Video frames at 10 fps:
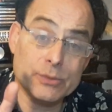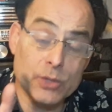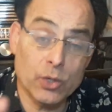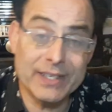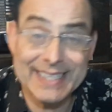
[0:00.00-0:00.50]

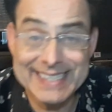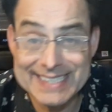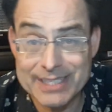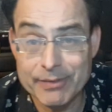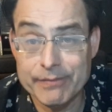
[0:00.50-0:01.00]
recorded in
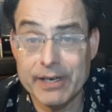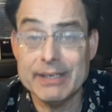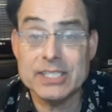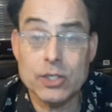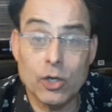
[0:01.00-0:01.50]

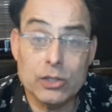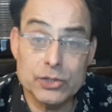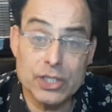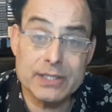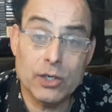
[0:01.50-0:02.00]
1975, it's
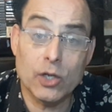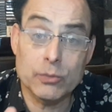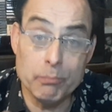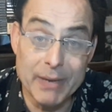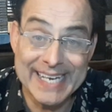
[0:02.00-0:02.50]
just
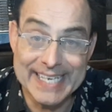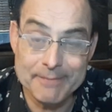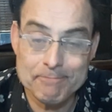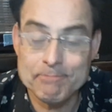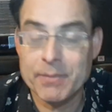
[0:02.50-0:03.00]
called Benny.